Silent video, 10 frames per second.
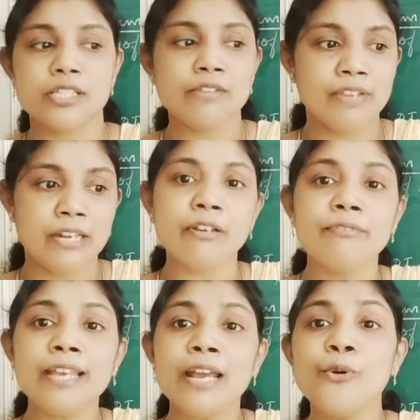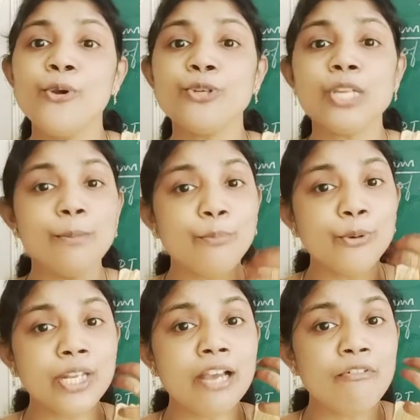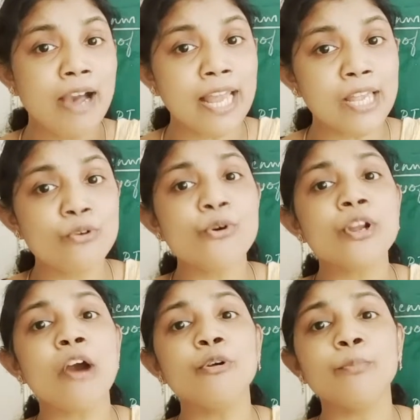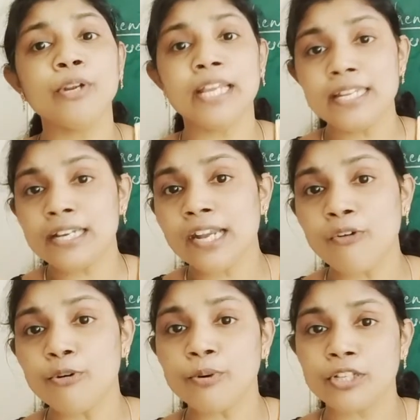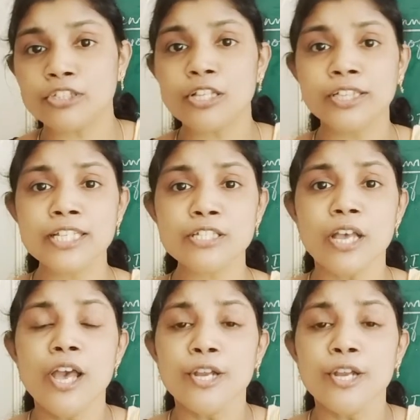So wherever we are going to inputting a value or getting an output, so these